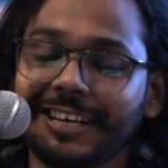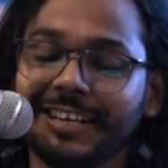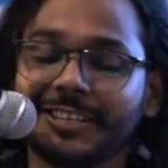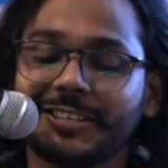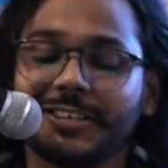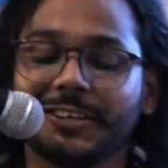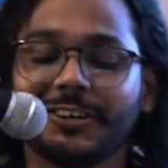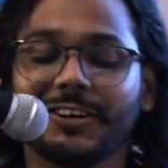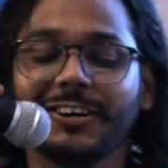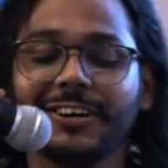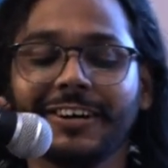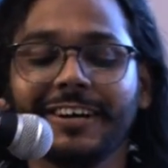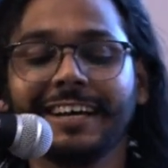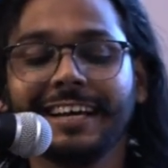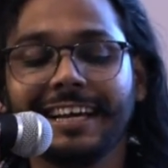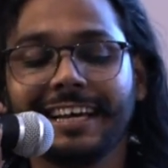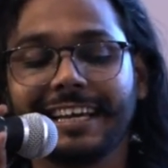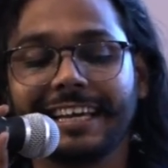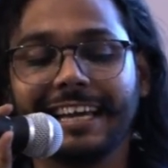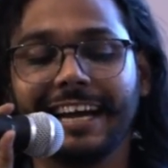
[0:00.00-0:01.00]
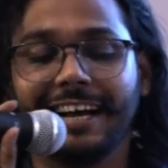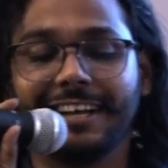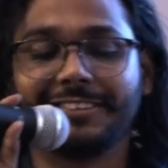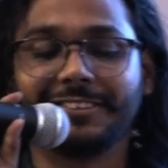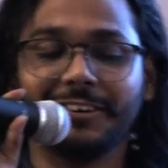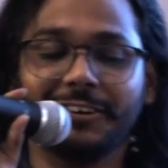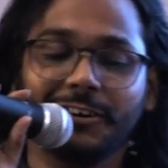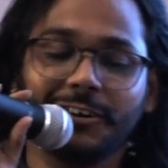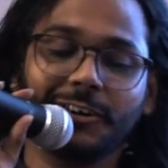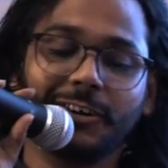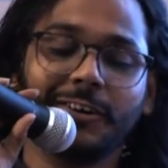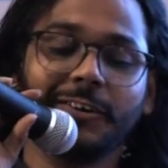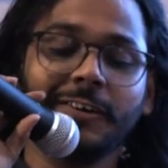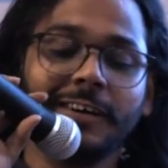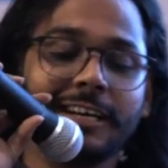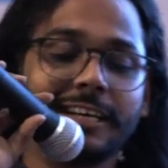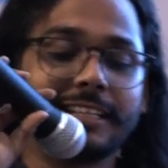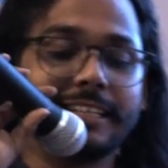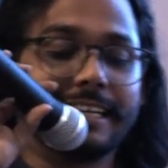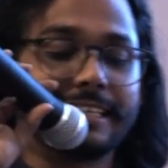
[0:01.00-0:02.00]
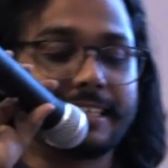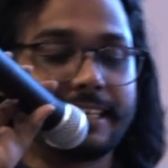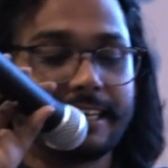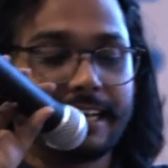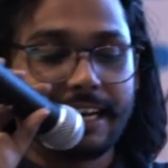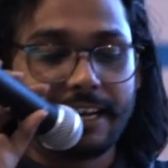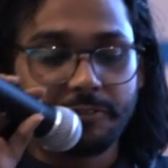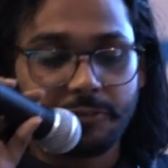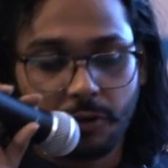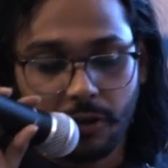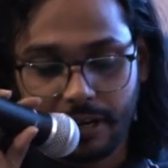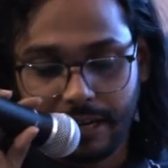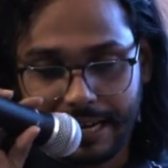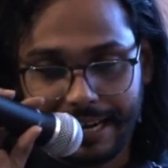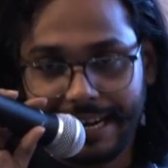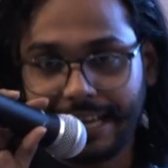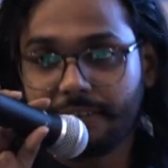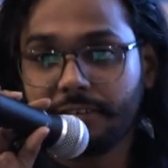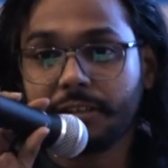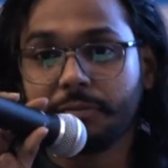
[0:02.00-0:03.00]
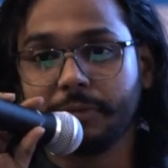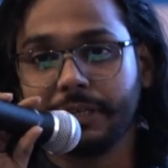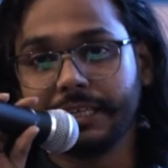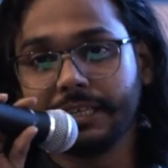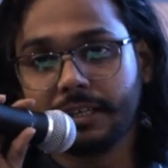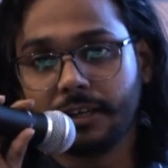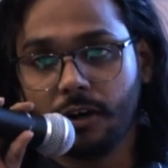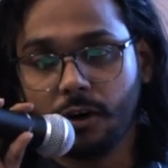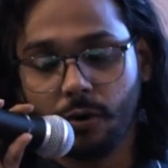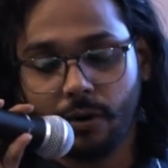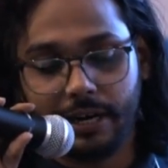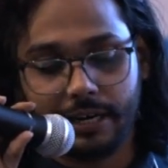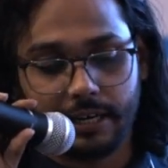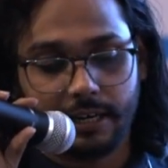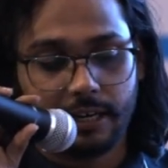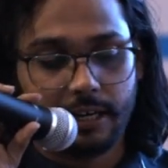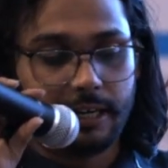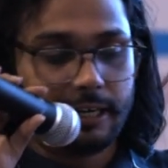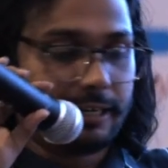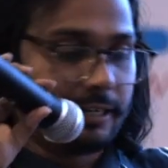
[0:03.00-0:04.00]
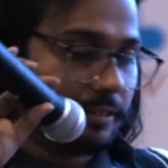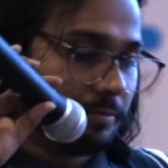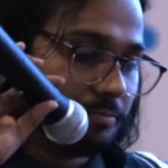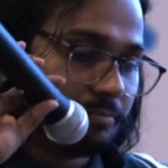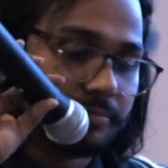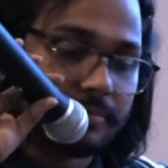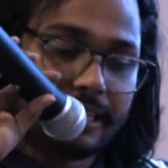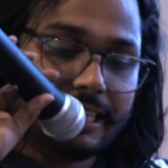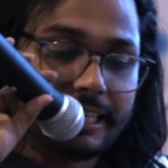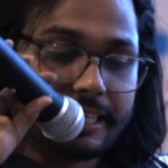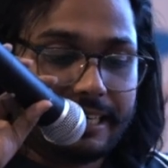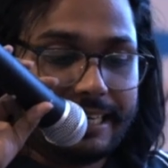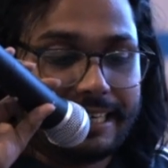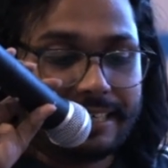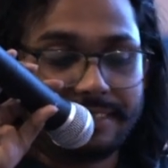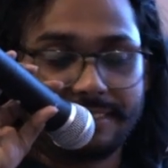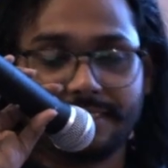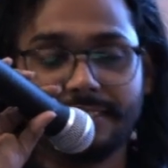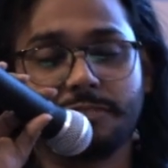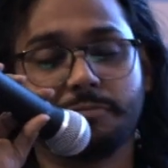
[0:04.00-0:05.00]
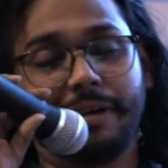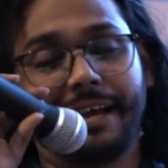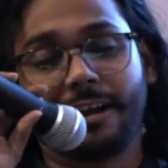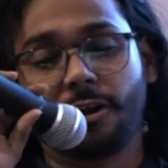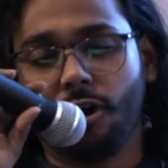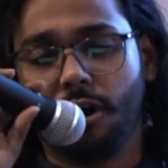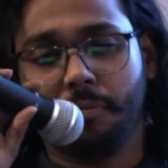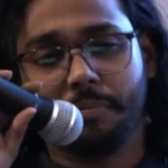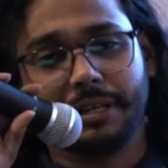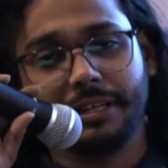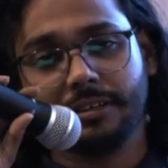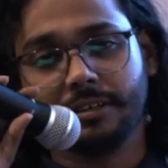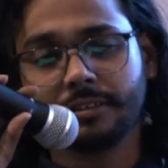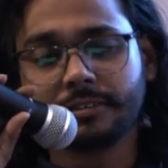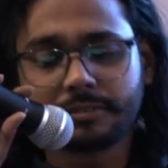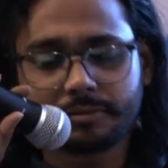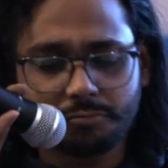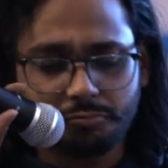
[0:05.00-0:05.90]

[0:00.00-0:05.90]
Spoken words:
So yeah, so that's it. And if you want to connect with me over internet, this is my common